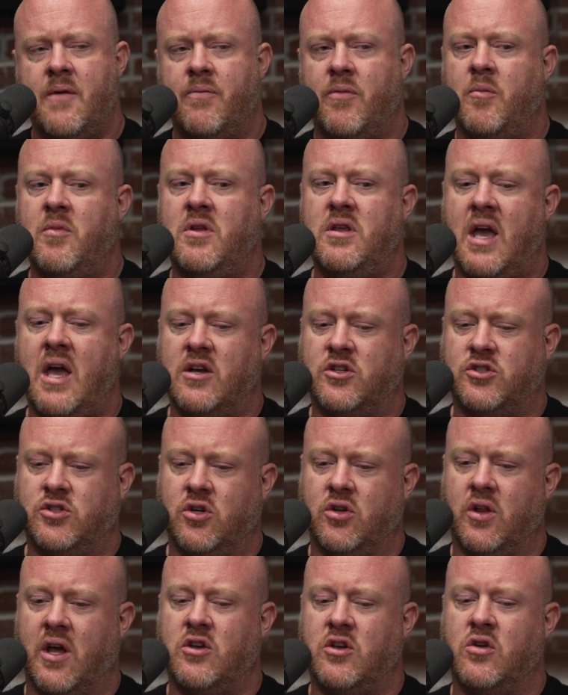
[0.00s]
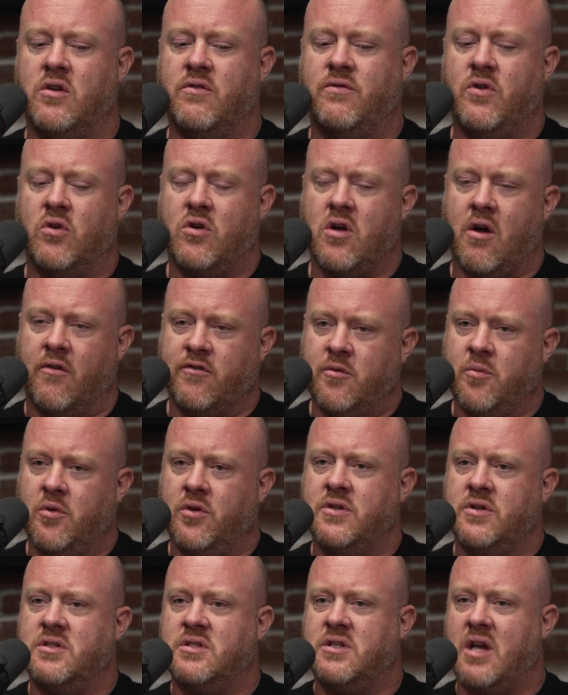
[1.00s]
I mean, yeah, sure. Like you can feel comfortable
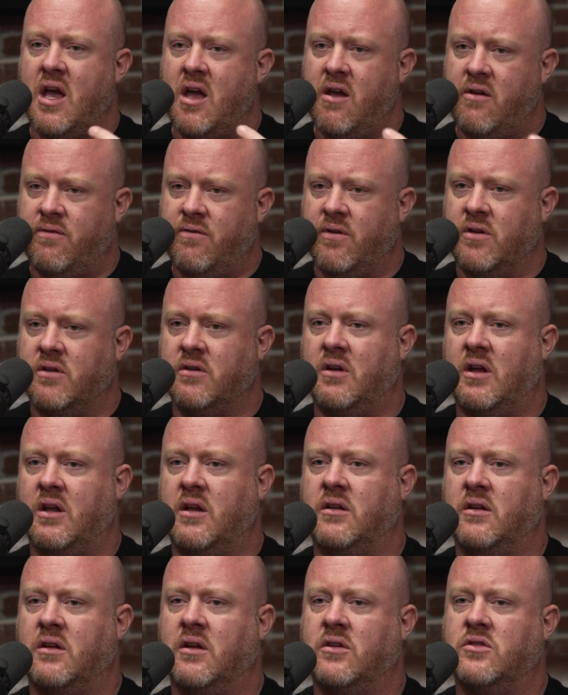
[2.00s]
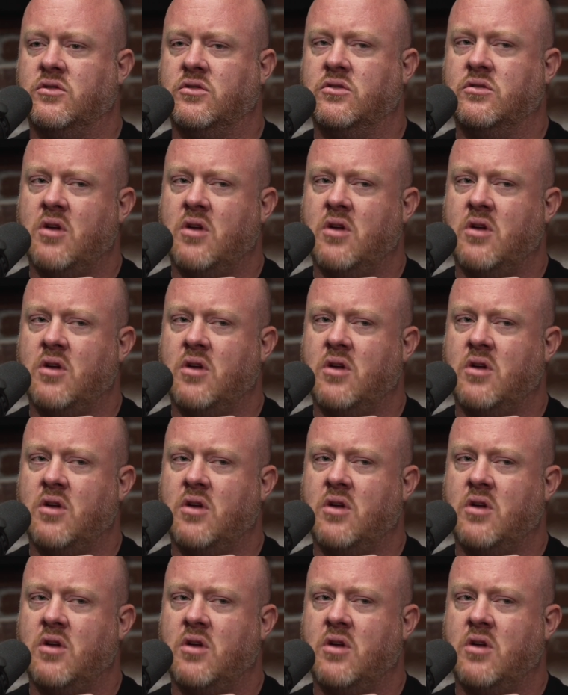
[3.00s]
and safe and get you